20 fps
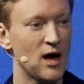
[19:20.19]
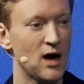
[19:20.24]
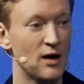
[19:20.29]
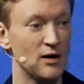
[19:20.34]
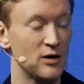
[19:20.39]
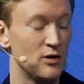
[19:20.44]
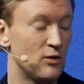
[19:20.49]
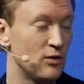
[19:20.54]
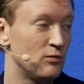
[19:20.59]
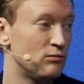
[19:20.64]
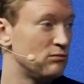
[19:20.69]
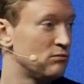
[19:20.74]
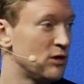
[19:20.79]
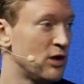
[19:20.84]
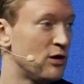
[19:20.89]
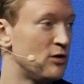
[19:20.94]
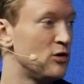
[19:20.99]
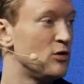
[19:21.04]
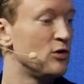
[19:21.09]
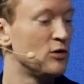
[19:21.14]

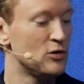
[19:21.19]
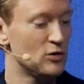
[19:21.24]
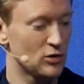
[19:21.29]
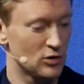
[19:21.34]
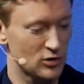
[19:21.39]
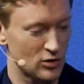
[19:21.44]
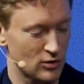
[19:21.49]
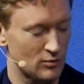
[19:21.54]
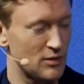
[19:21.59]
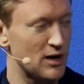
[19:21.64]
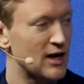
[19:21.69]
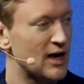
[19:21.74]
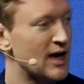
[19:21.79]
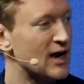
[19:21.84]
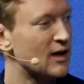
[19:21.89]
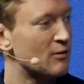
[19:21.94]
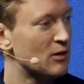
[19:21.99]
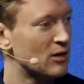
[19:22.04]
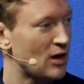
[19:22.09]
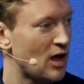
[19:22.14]
you're
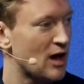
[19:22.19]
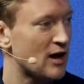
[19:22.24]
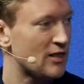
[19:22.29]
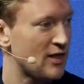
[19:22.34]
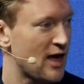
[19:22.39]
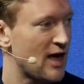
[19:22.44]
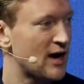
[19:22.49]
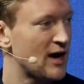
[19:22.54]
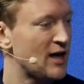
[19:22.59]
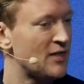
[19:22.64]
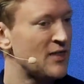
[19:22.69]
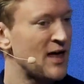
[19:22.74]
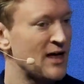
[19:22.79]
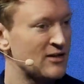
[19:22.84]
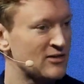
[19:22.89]
mitigating a lot of that, and that's